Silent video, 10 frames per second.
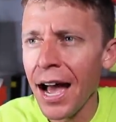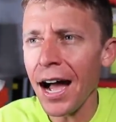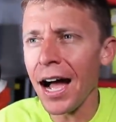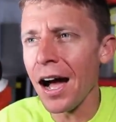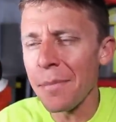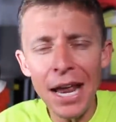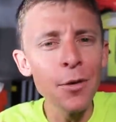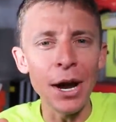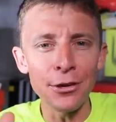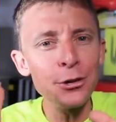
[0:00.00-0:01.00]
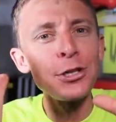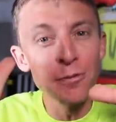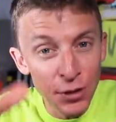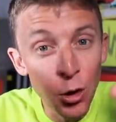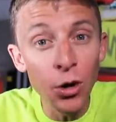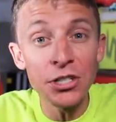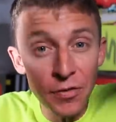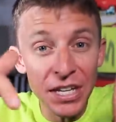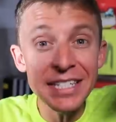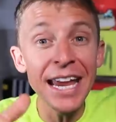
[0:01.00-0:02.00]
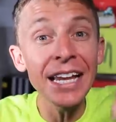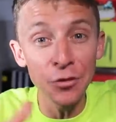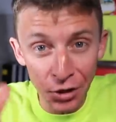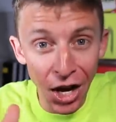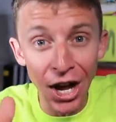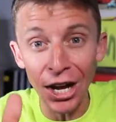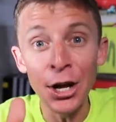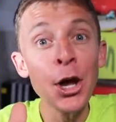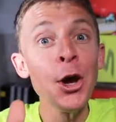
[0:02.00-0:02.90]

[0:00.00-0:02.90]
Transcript: Anyway, there's some viewers of this daily vlog